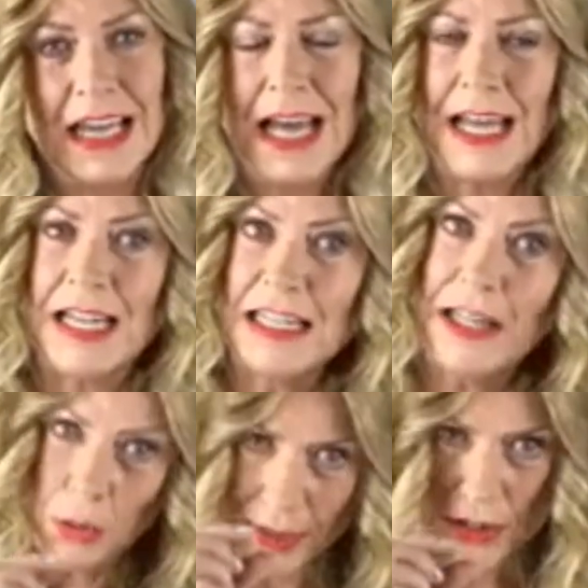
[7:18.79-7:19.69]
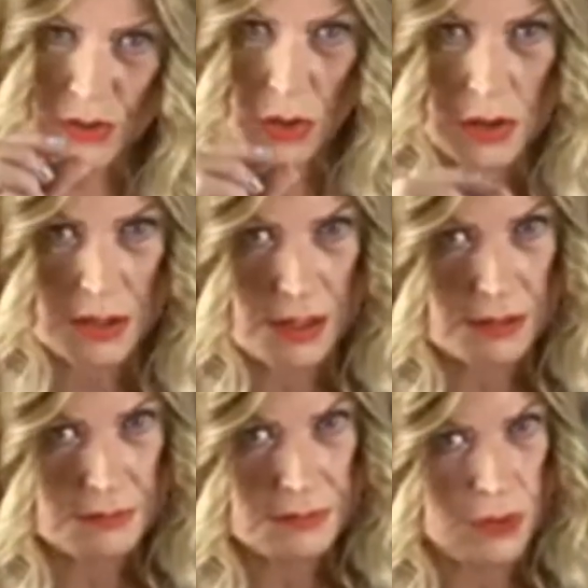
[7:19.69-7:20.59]
and a little bit of chocolate,
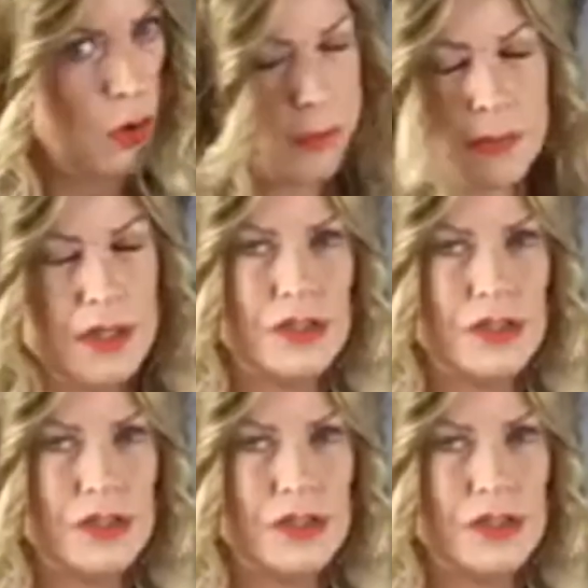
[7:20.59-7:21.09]
not much